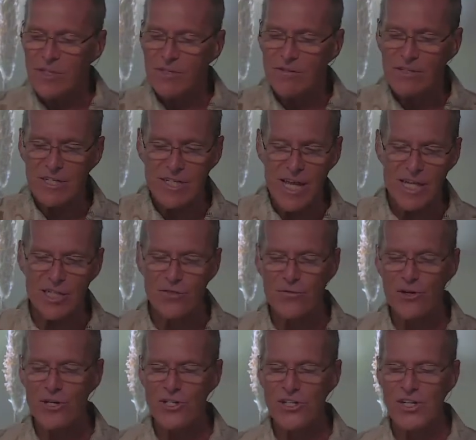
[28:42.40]
condensed
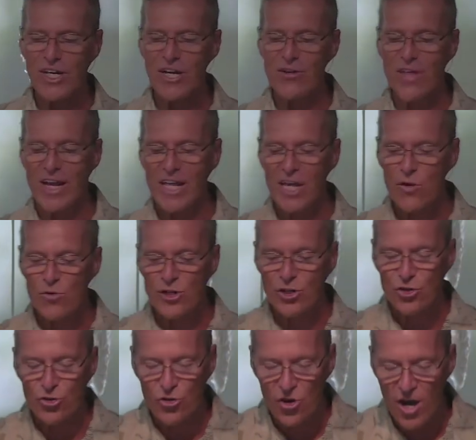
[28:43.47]
version here that he would
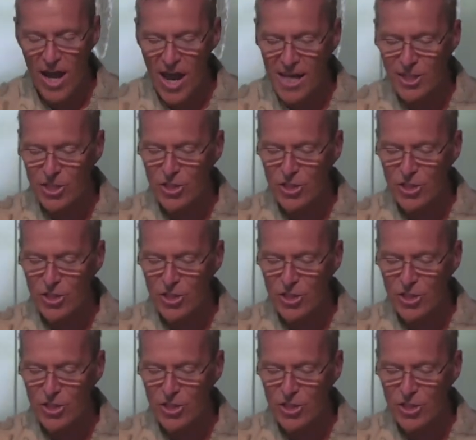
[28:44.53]
grant